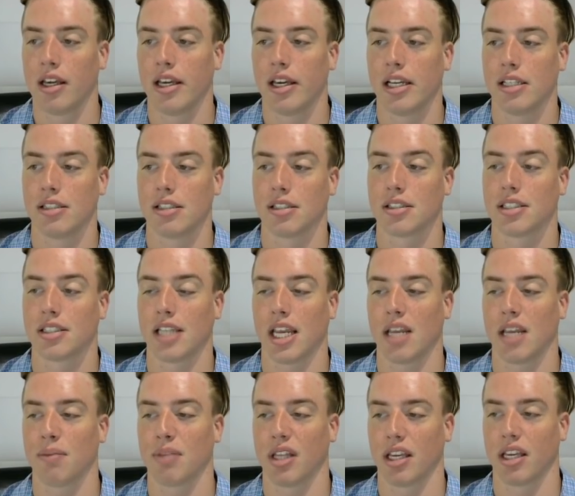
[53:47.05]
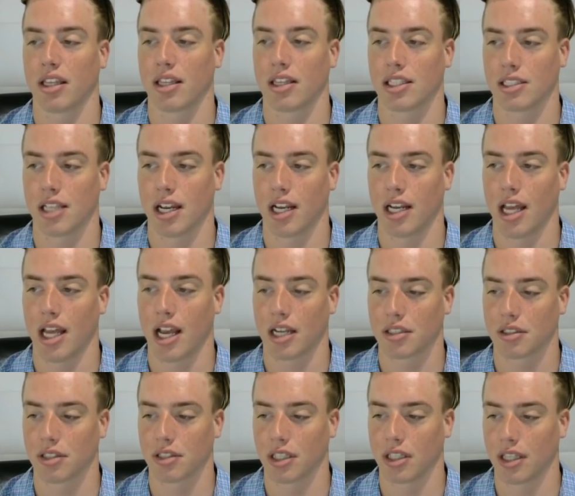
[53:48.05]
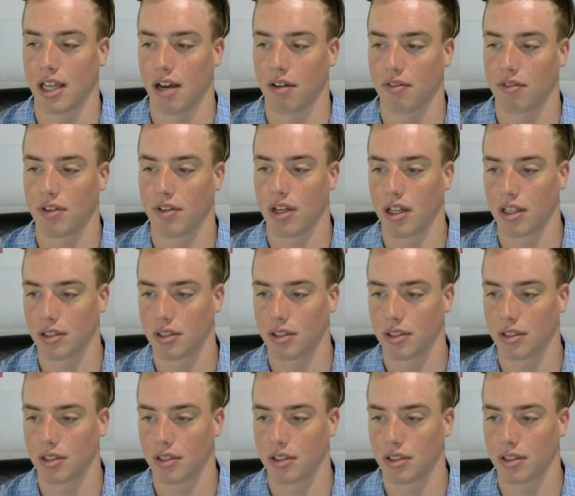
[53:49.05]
is the same length as line X on the left?